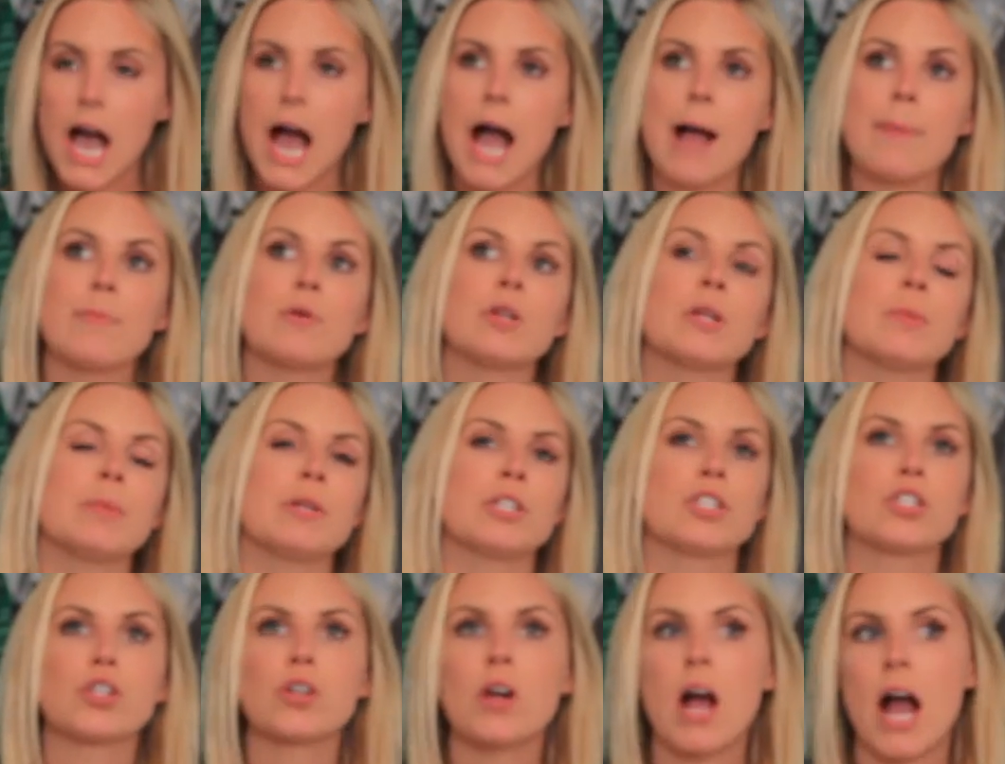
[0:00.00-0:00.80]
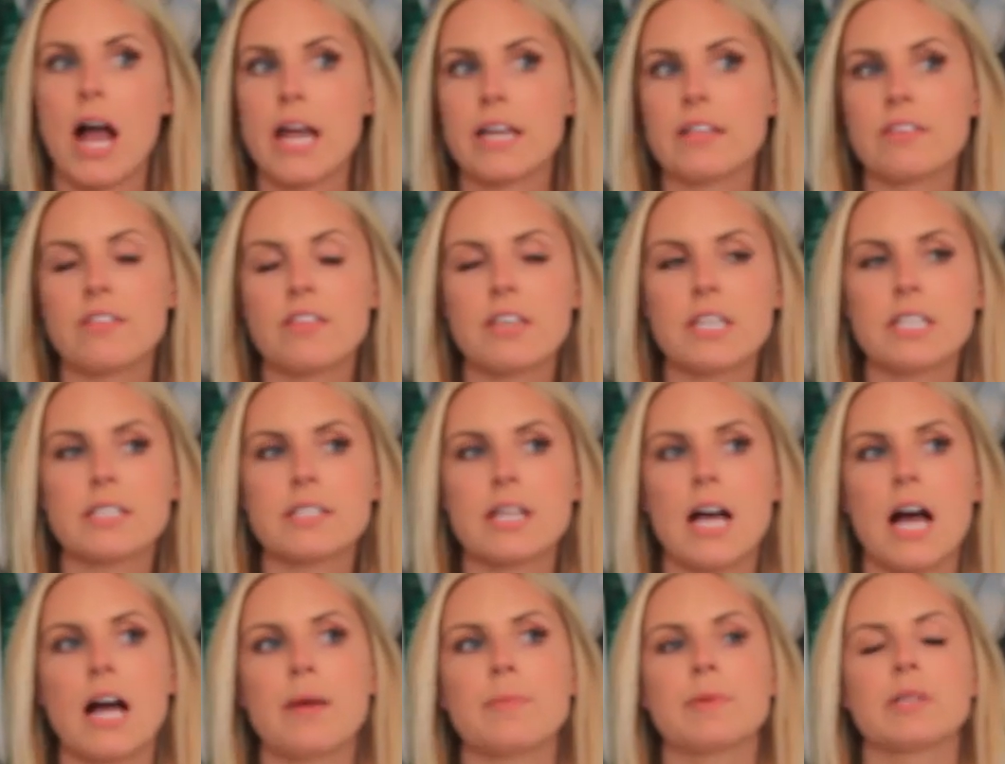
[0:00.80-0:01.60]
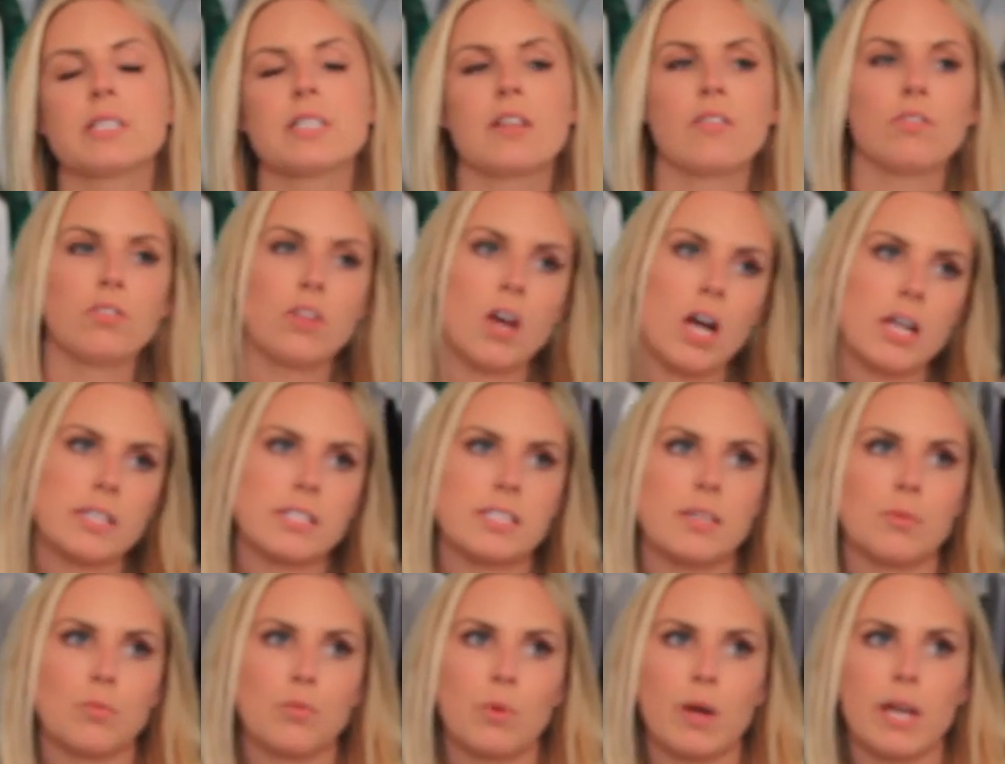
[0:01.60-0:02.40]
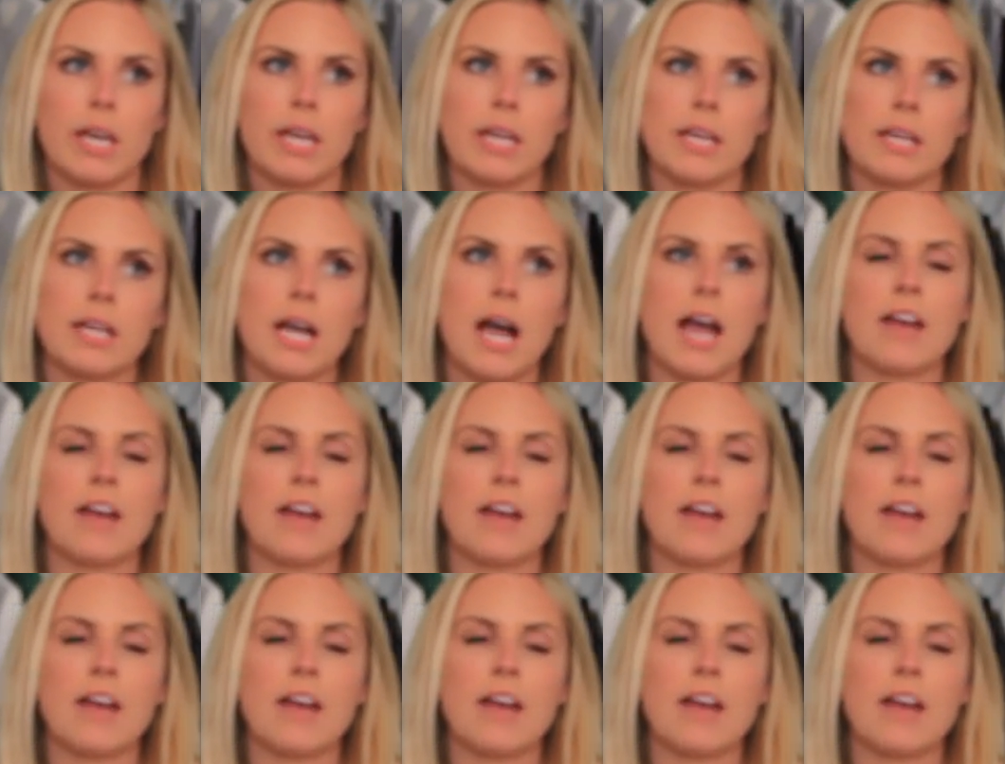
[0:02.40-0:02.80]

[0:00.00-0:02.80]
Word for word: I'm going to be trying things on because I've lost some weight,